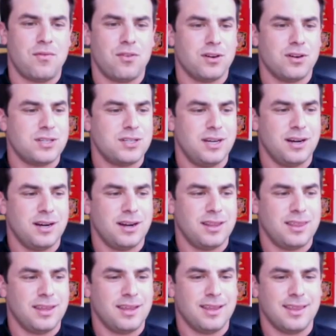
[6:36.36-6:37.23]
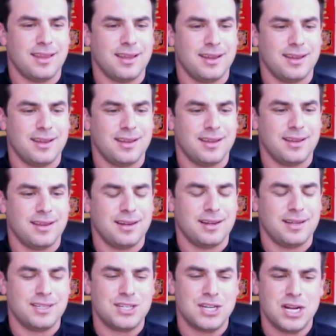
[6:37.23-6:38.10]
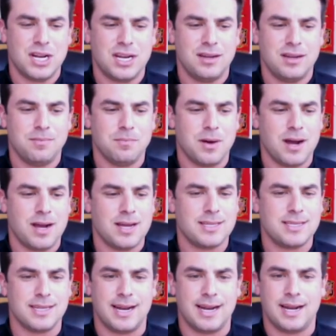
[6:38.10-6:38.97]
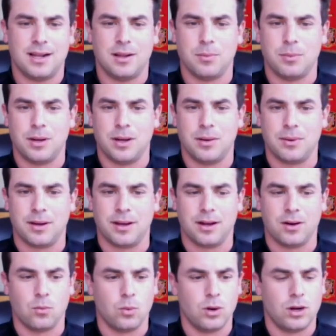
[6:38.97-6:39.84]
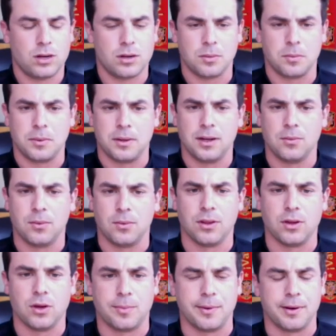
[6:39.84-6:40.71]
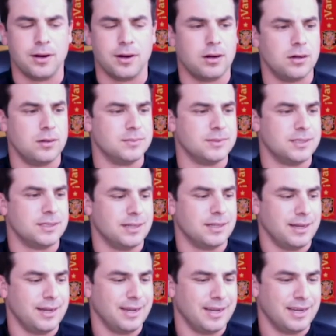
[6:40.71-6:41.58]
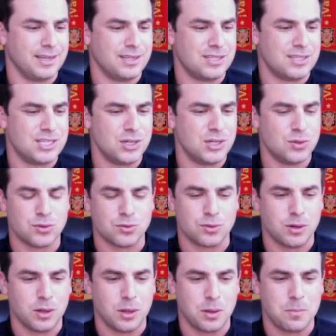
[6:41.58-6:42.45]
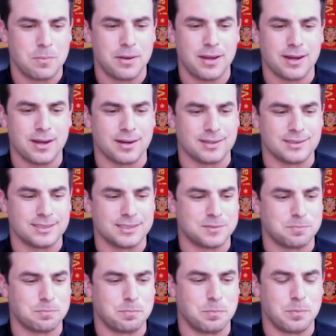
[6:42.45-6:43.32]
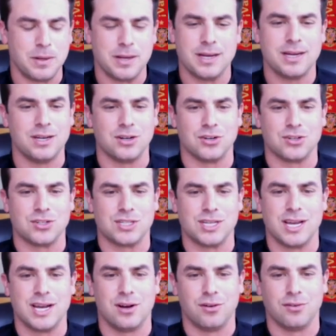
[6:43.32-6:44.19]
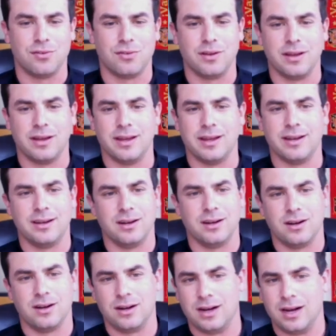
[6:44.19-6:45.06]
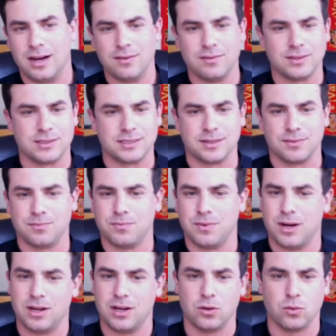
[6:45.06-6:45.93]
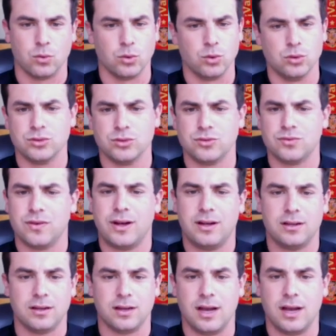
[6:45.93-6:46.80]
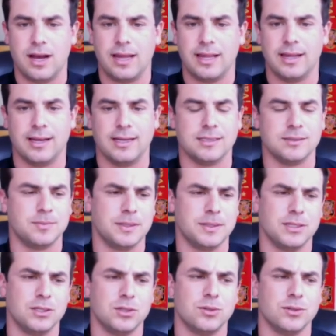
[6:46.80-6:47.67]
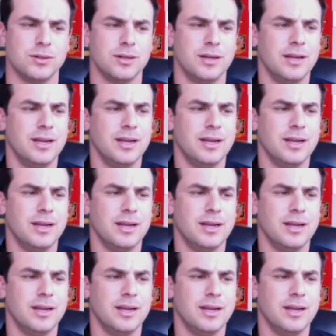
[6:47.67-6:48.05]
first year, I think that Jenny Mines at Alabama kind of welcomed me in with open arms, and she was really big on just being yourself, and obviously follow rules, follow guidelines, but don't